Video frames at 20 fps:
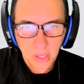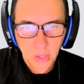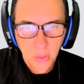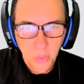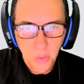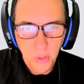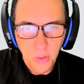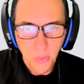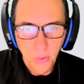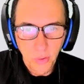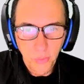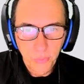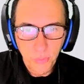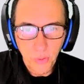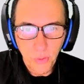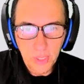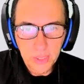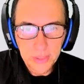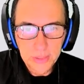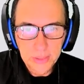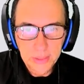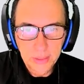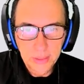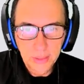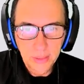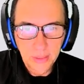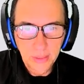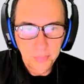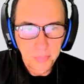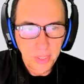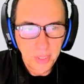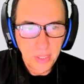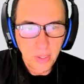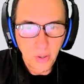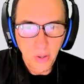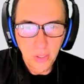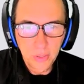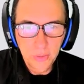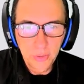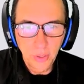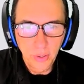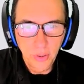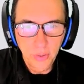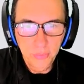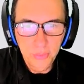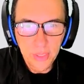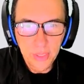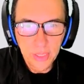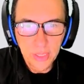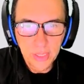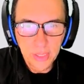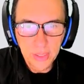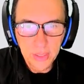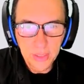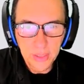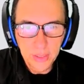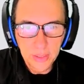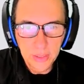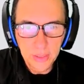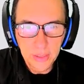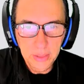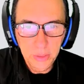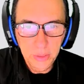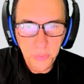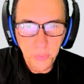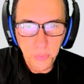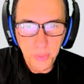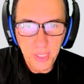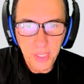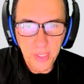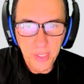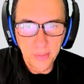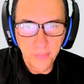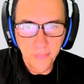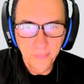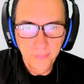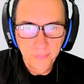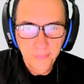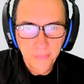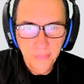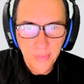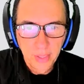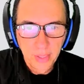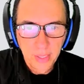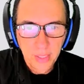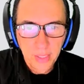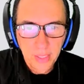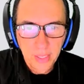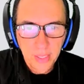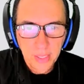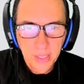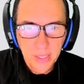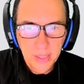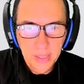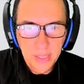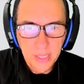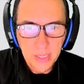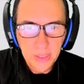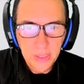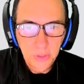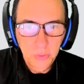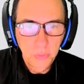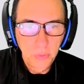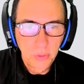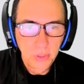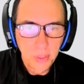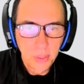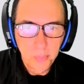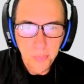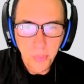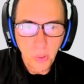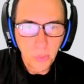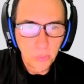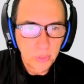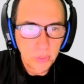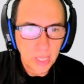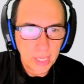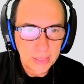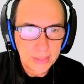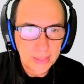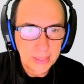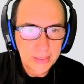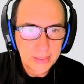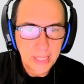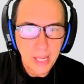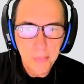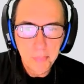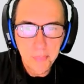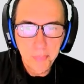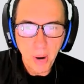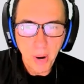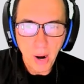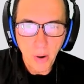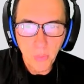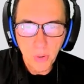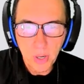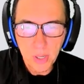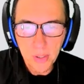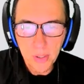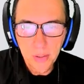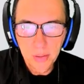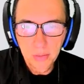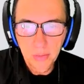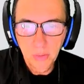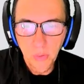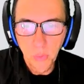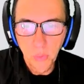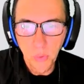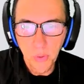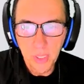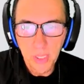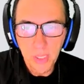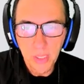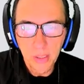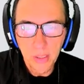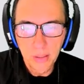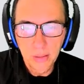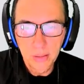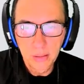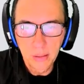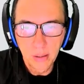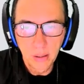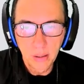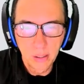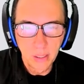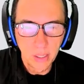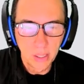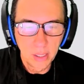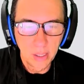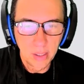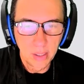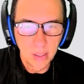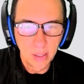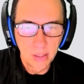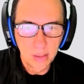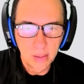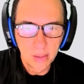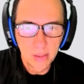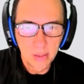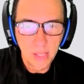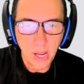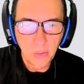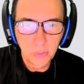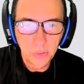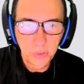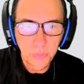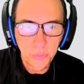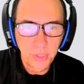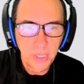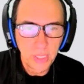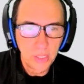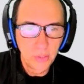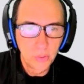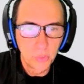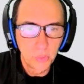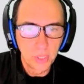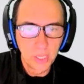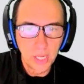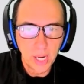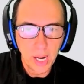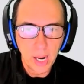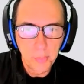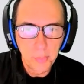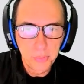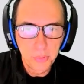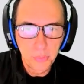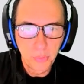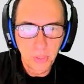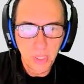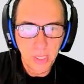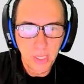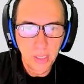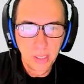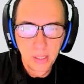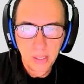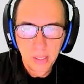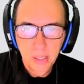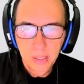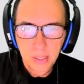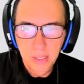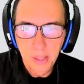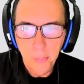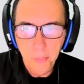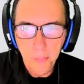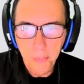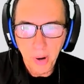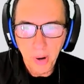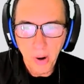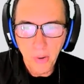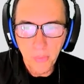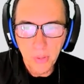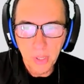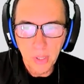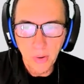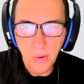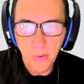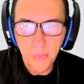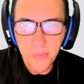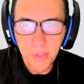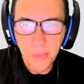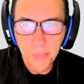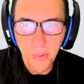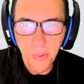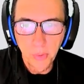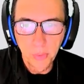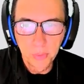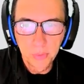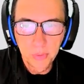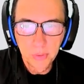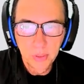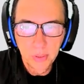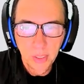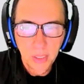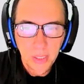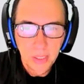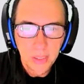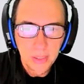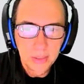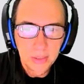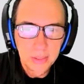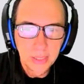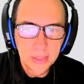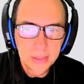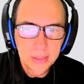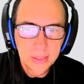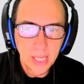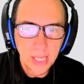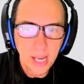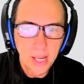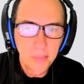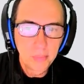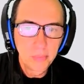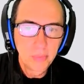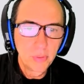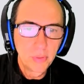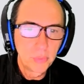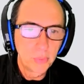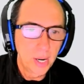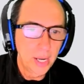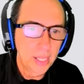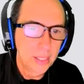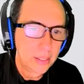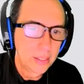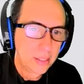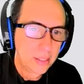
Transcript: Well, of course, because of the stream. The boat has the same power going downstream, going upstream. The power of the boat is the same, right?